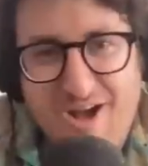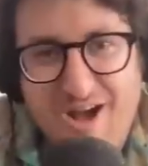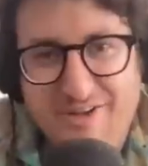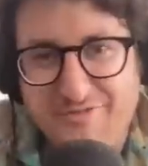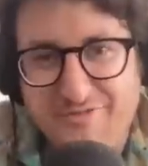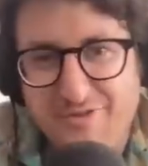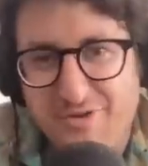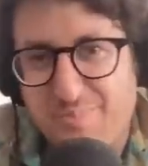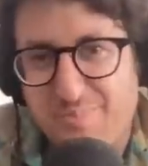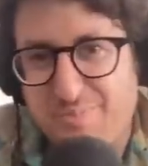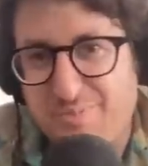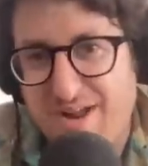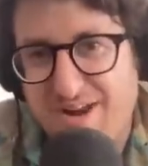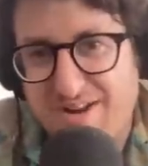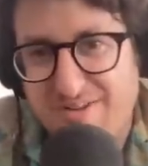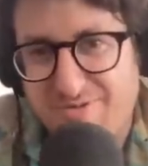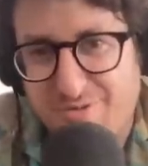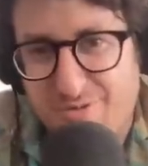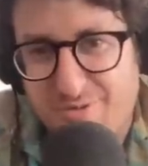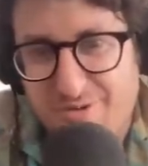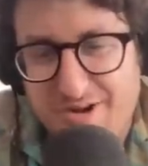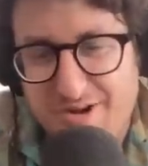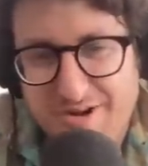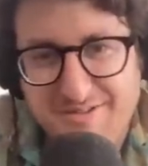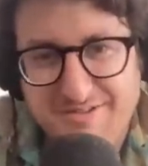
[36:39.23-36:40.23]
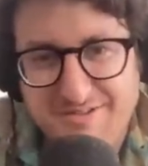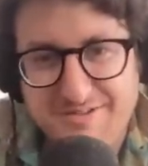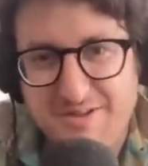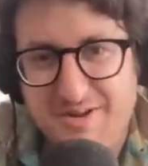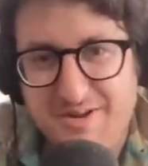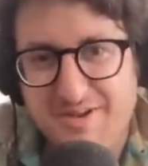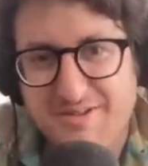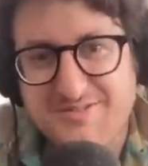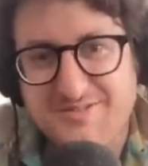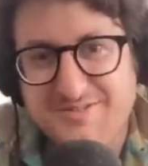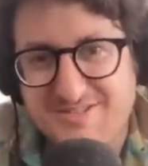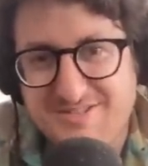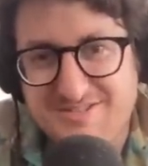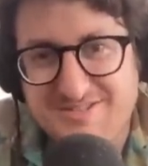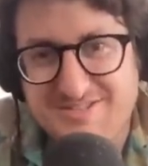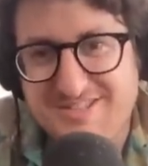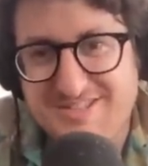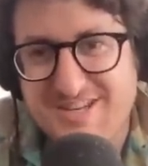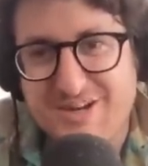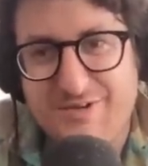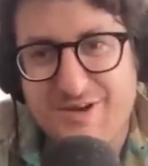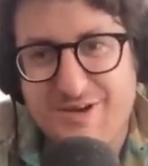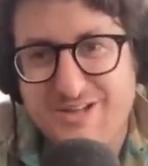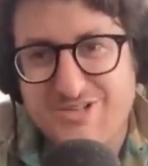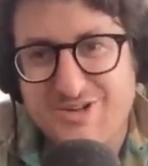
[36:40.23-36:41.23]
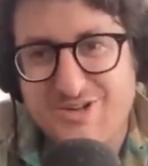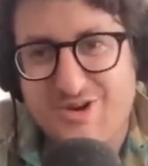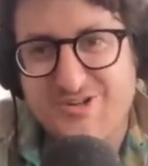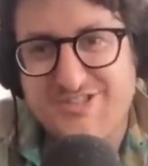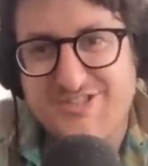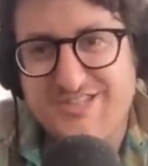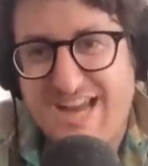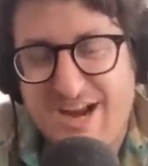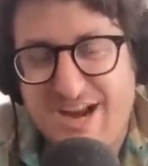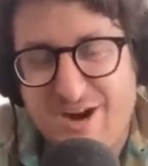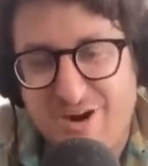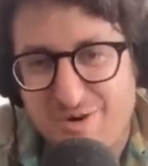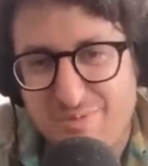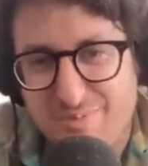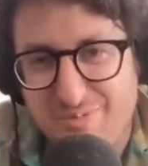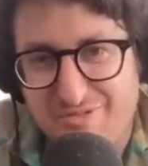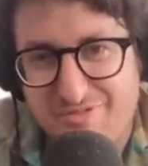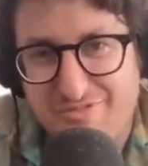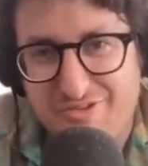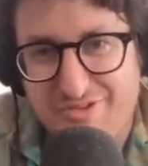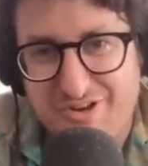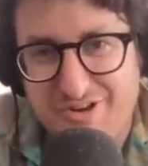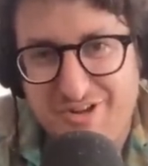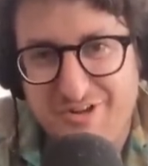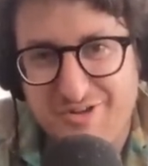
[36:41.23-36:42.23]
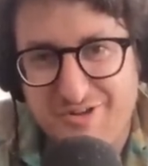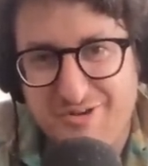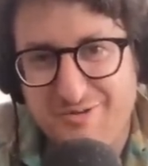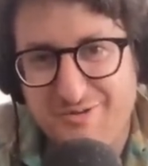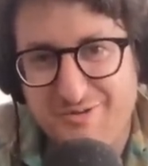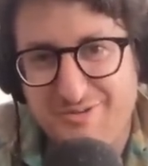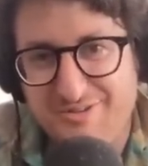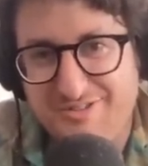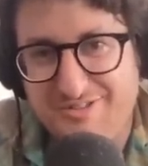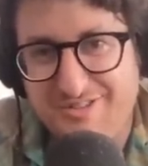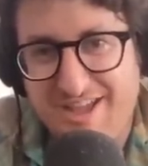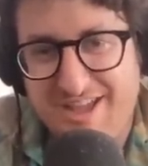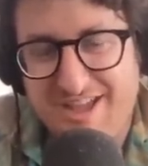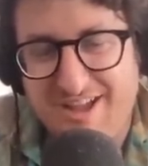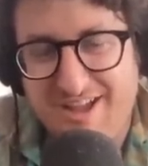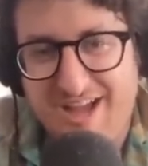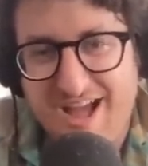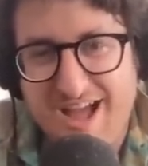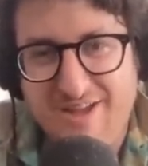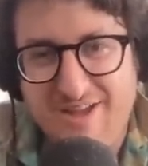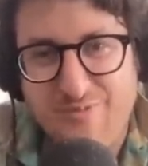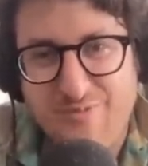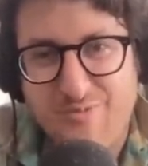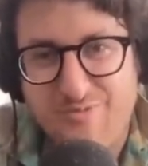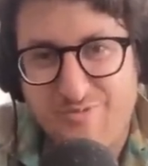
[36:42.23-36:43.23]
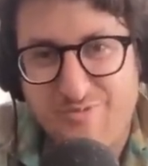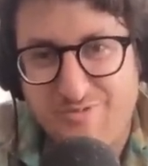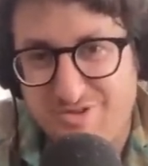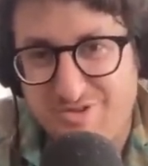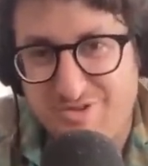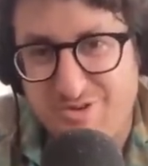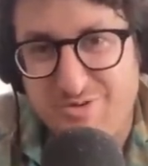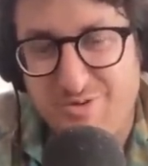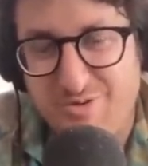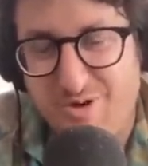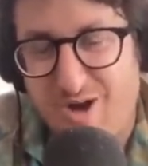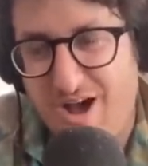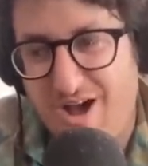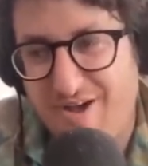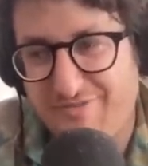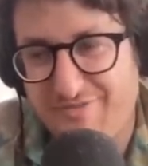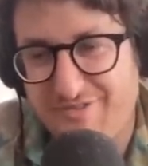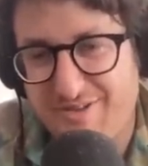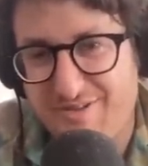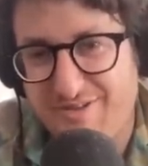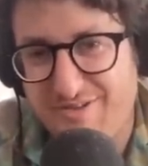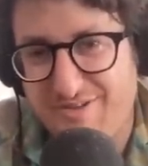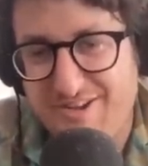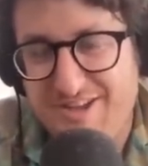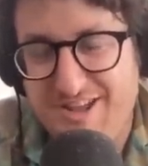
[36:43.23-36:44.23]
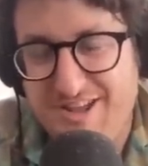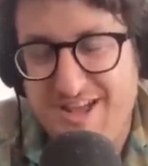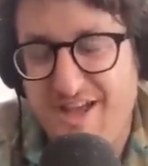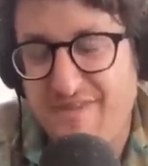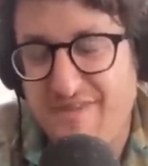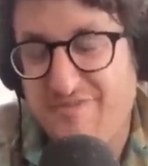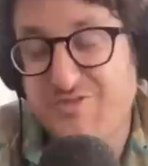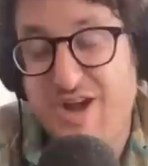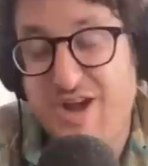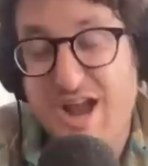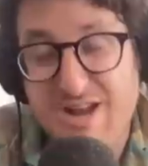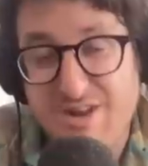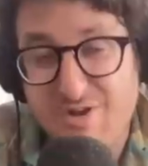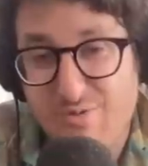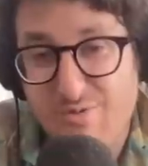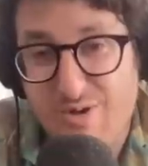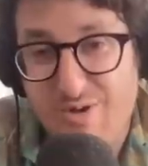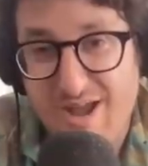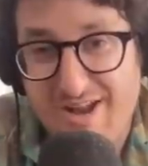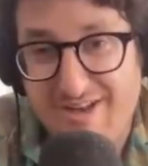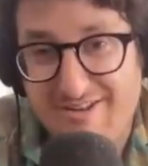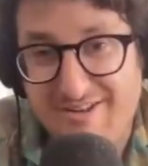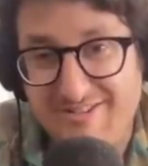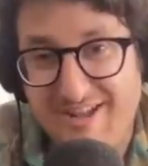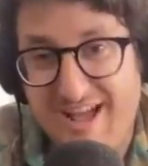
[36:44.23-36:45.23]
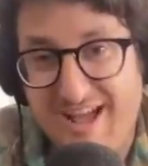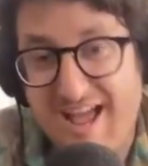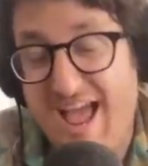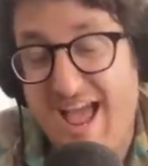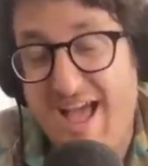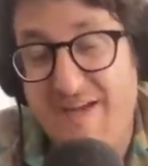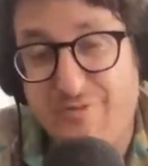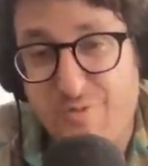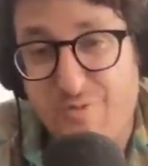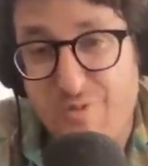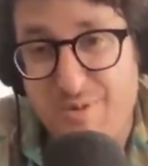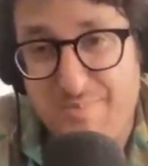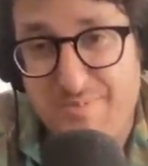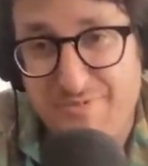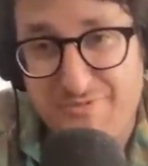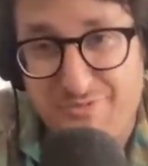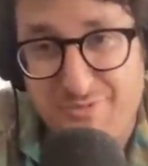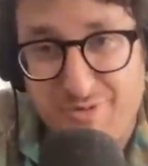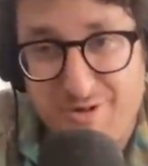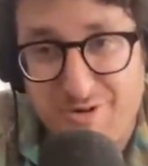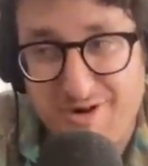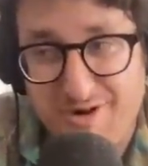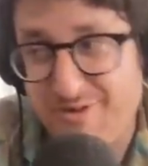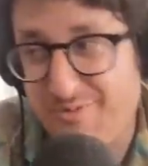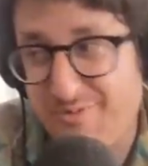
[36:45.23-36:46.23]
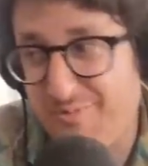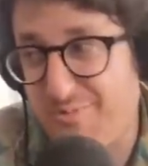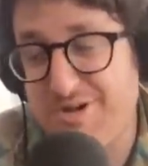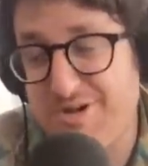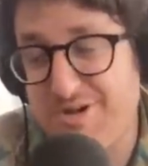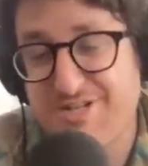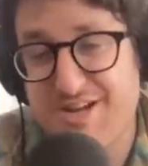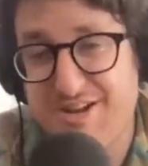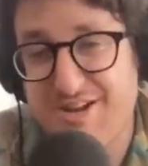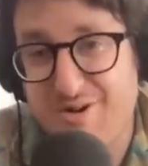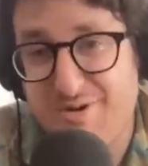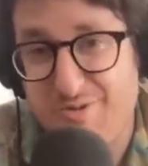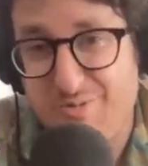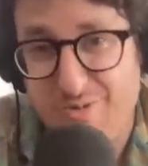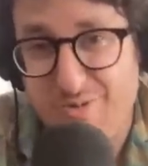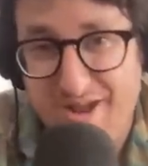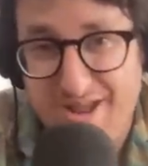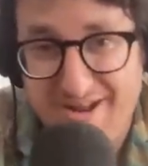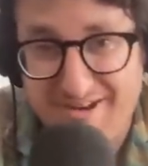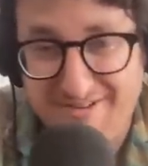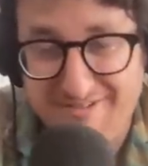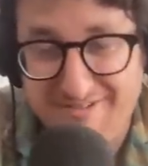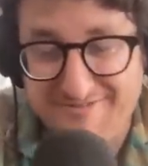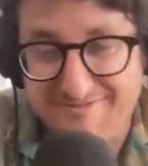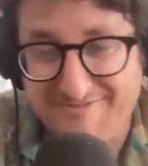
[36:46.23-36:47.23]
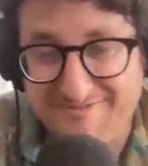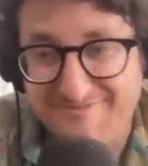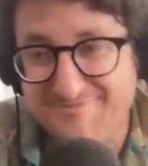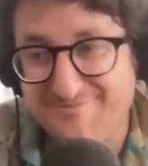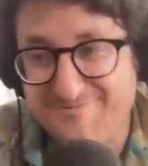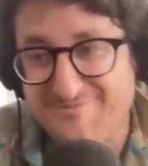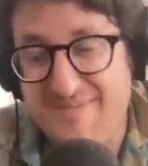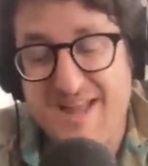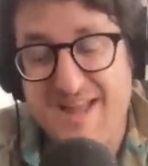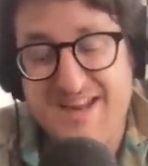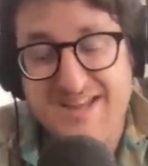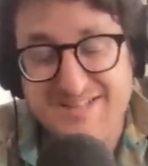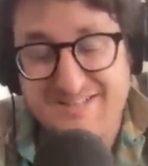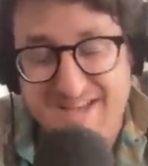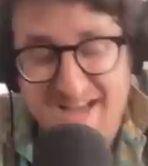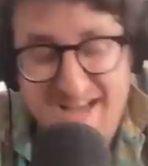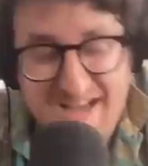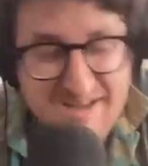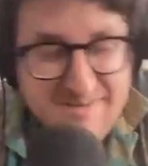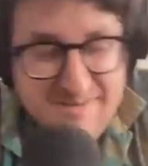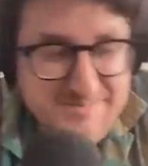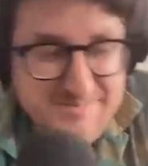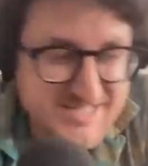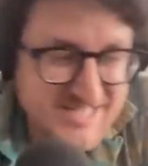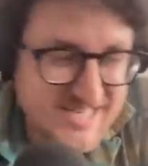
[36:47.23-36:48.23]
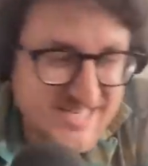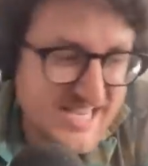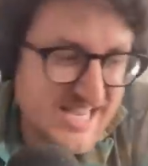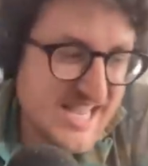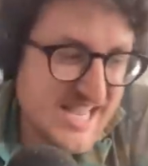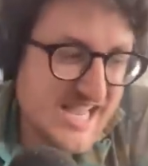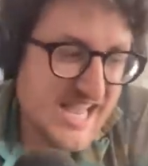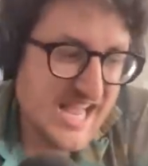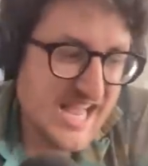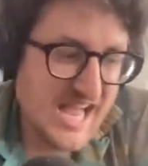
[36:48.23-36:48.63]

awful predatory uh, cigarettes are terrible for you they i do often i've tried to quit i have quit before wished i could quit many times